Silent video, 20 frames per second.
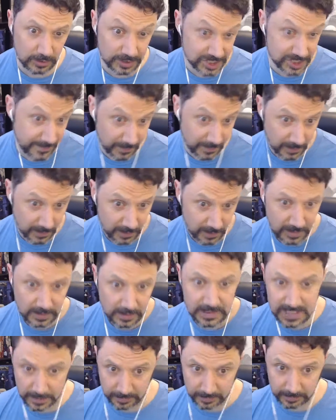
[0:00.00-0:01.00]
cheaper
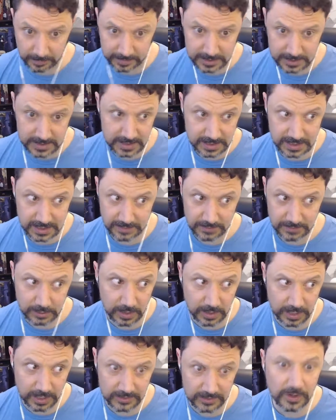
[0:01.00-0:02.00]
supplements give you
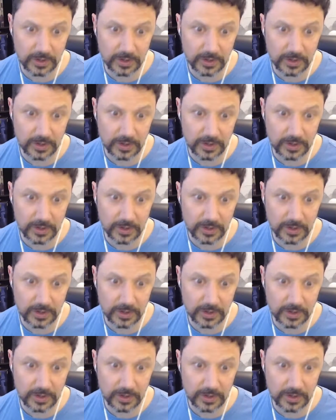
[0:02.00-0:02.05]
a